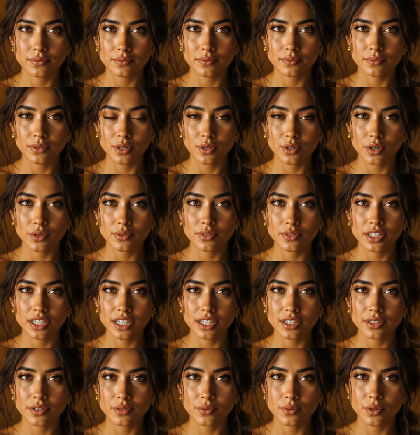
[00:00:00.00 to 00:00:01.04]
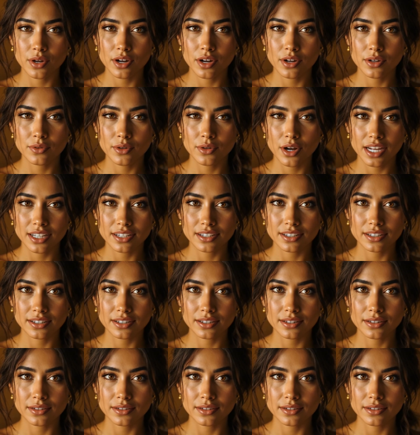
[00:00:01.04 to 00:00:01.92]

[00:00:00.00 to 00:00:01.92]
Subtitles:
You don't need to earn rest.